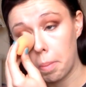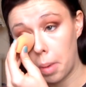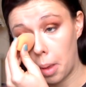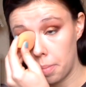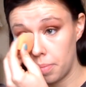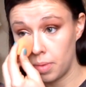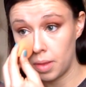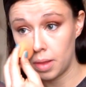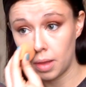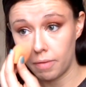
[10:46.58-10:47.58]
But
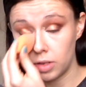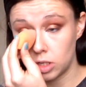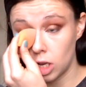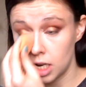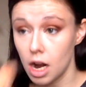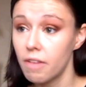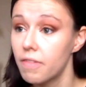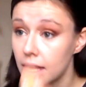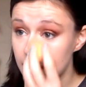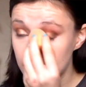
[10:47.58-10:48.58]
if it's good enough
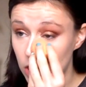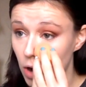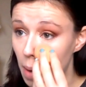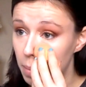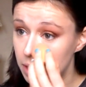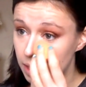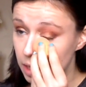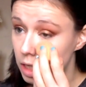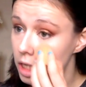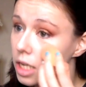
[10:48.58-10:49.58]
for the Instagrammers,
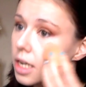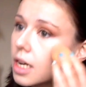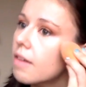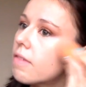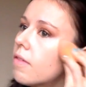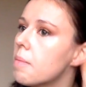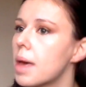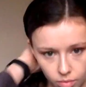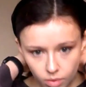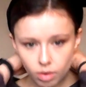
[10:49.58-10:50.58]
it's good enough for
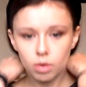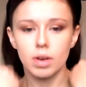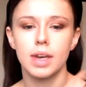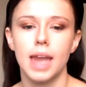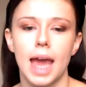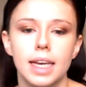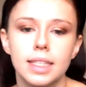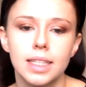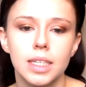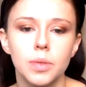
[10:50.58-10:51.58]
me.
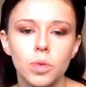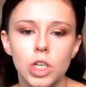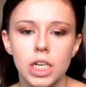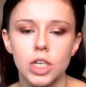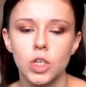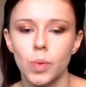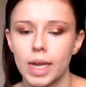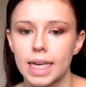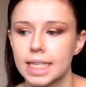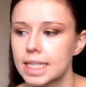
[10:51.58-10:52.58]
Next, what should I do next?